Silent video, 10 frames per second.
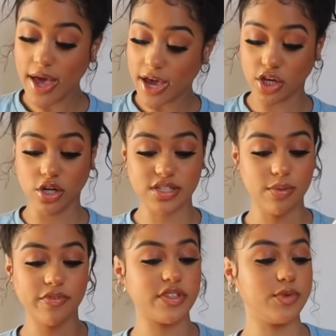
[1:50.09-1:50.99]
And you know,
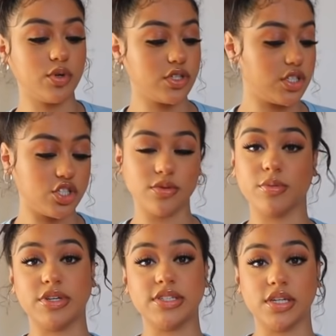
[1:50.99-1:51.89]
some of us be going to the gym to
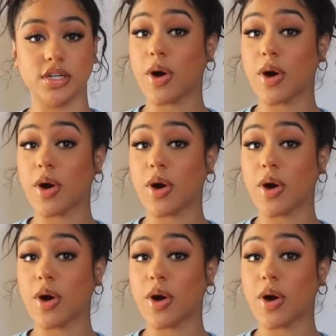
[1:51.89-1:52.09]
be seen.